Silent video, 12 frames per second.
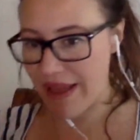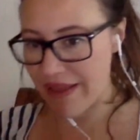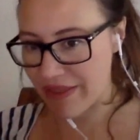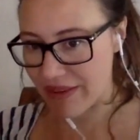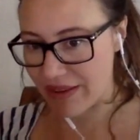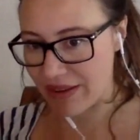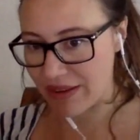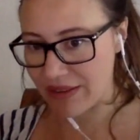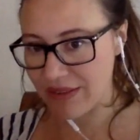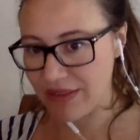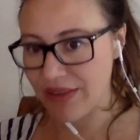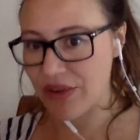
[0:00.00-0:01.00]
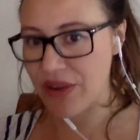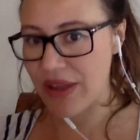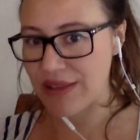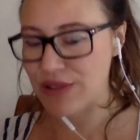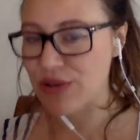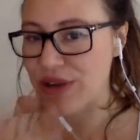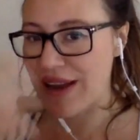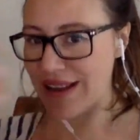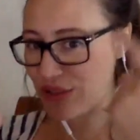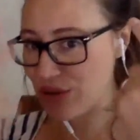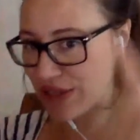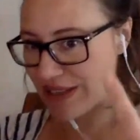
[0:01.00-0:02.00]
handle. Okay. So
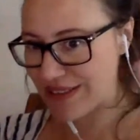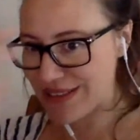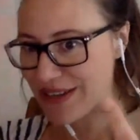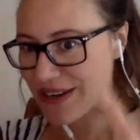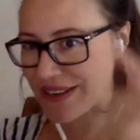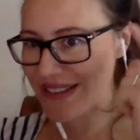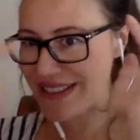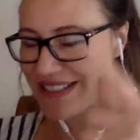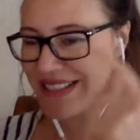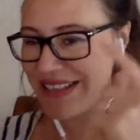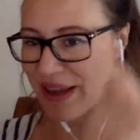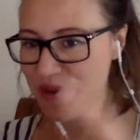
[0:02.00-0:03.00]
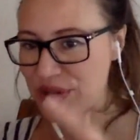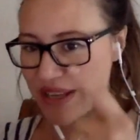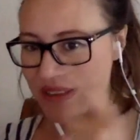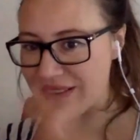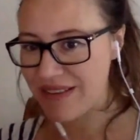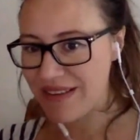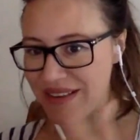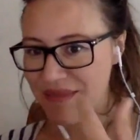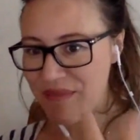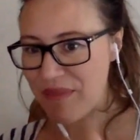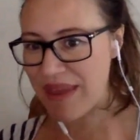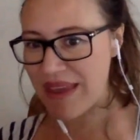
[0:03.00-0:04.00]
guys, you can start seeing how you can
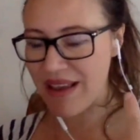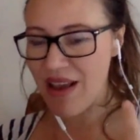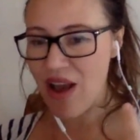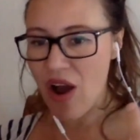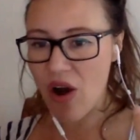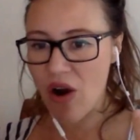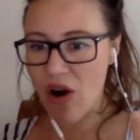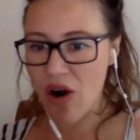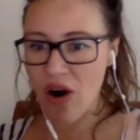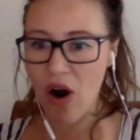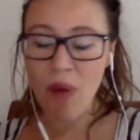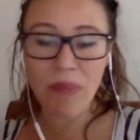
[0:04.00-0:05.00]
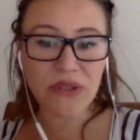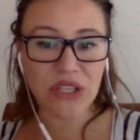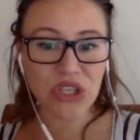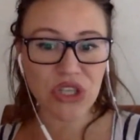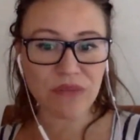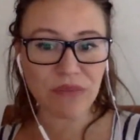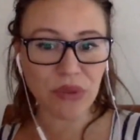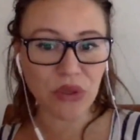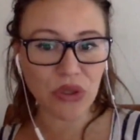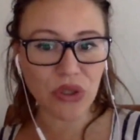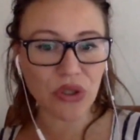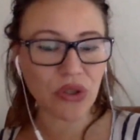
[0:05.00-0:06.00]
make or opposition
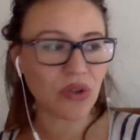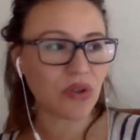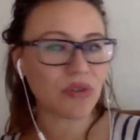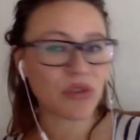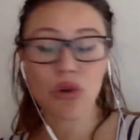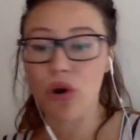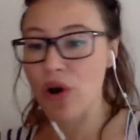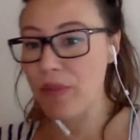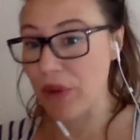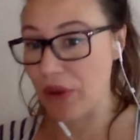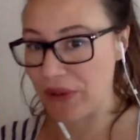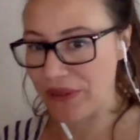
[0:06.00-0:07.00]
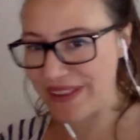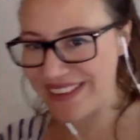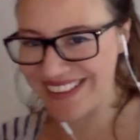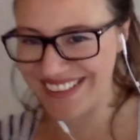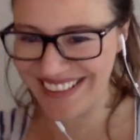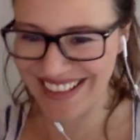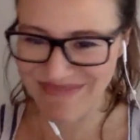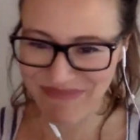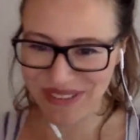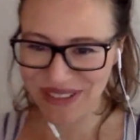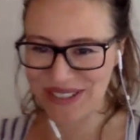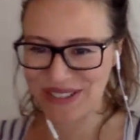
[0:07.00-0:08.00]
Pluto Scorpion, and then
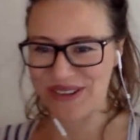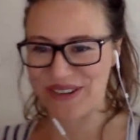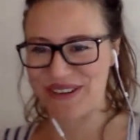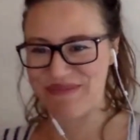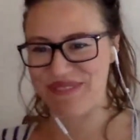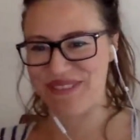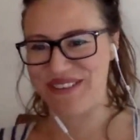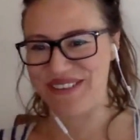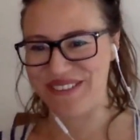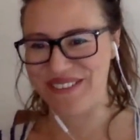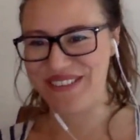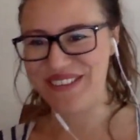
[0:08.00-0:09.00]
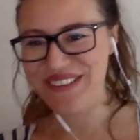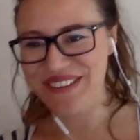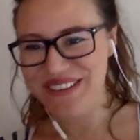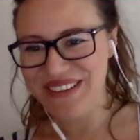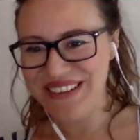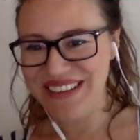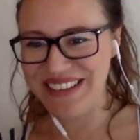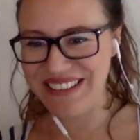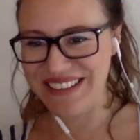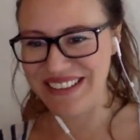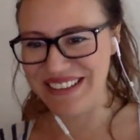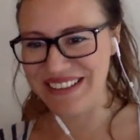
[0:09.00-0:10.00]
put a Scorpion in
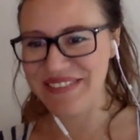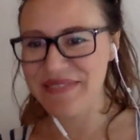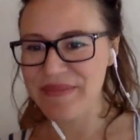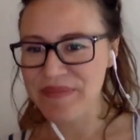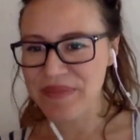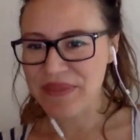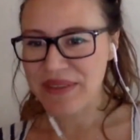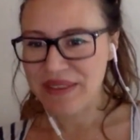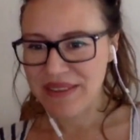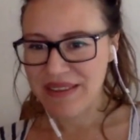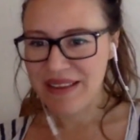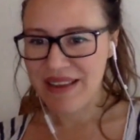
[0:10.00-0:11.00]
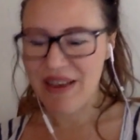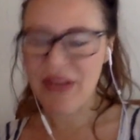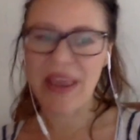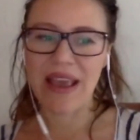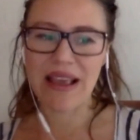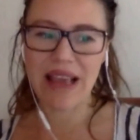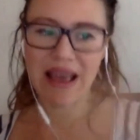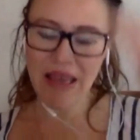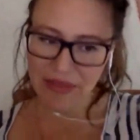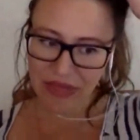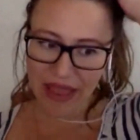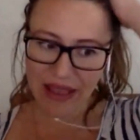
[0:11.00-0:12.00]
the. Okay,
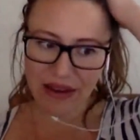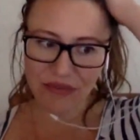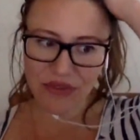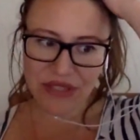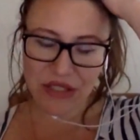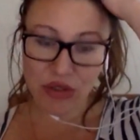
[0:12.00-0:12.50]
and then if it's